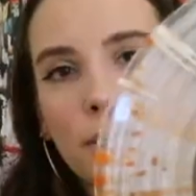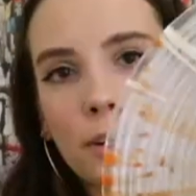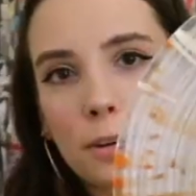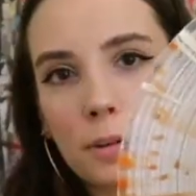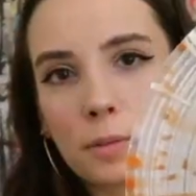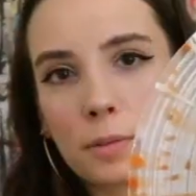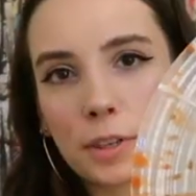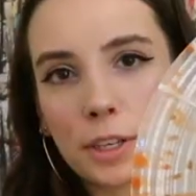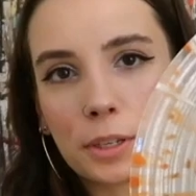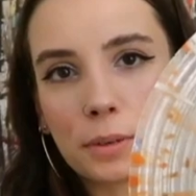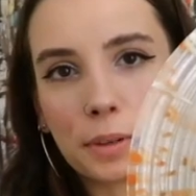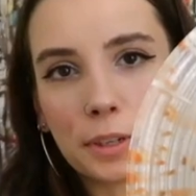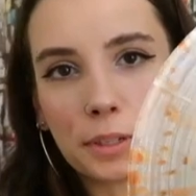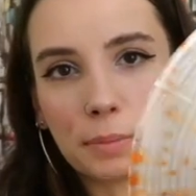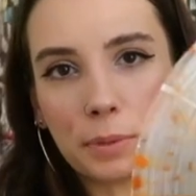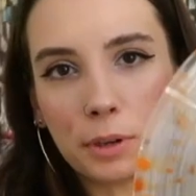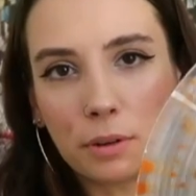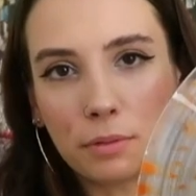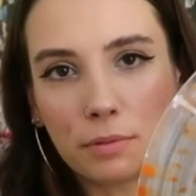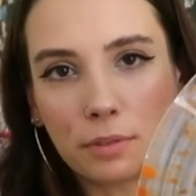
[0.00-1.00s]
Oh, this one is
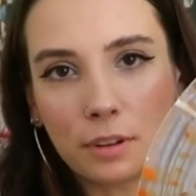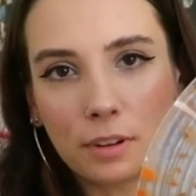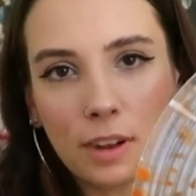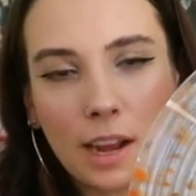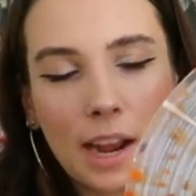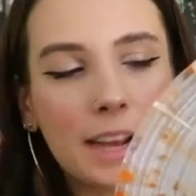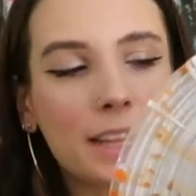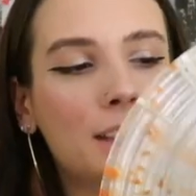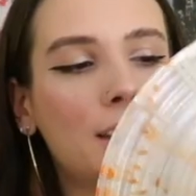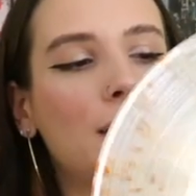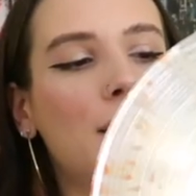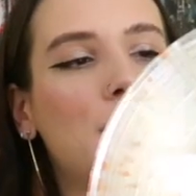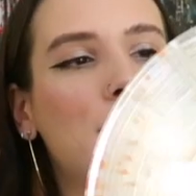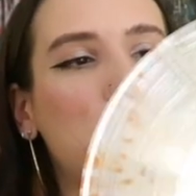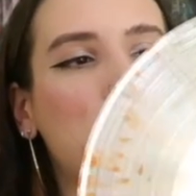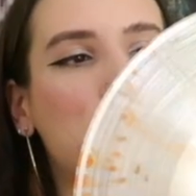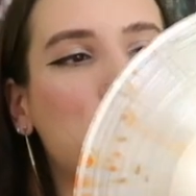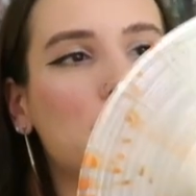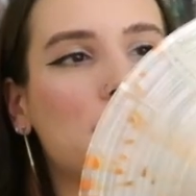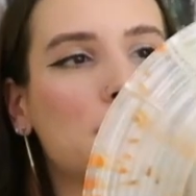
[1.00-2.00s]
beautiful. I
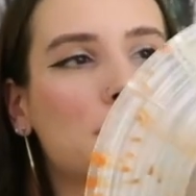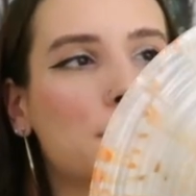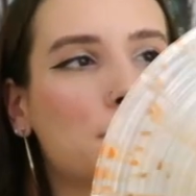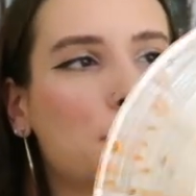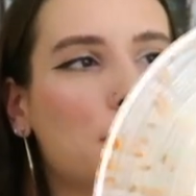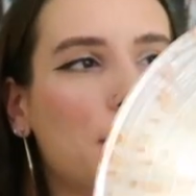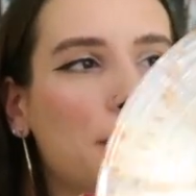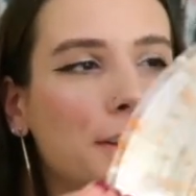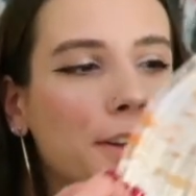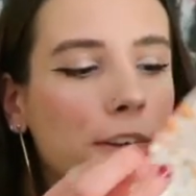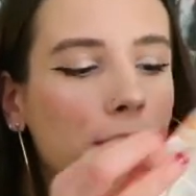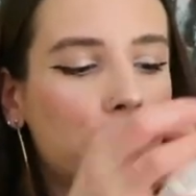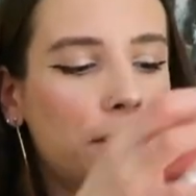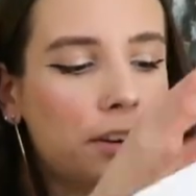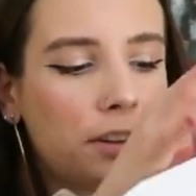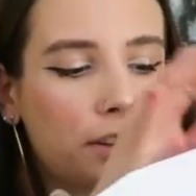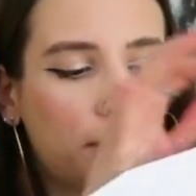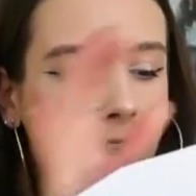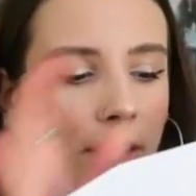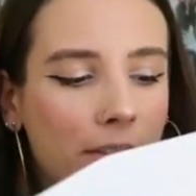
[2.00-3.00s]
love Splatter
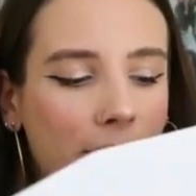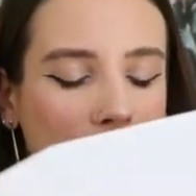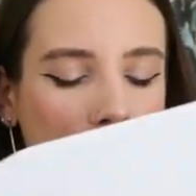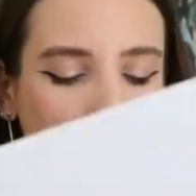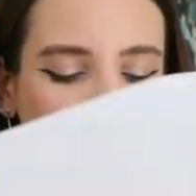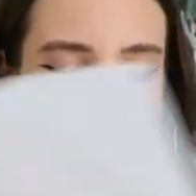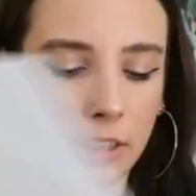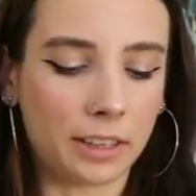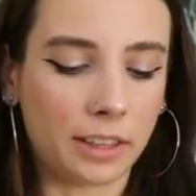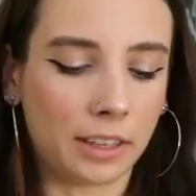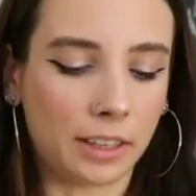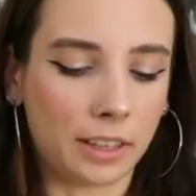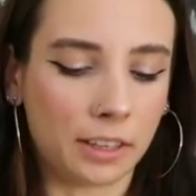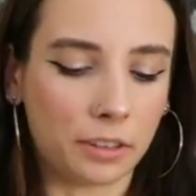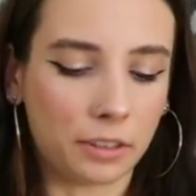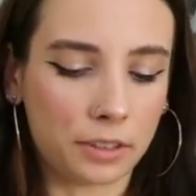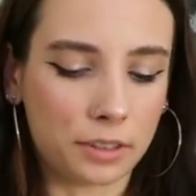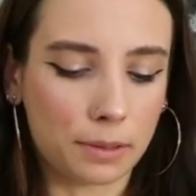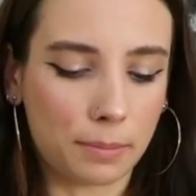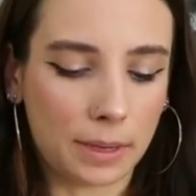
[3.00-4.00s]
on clear vinyl. I think it
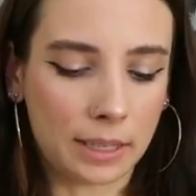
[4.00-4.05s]
looks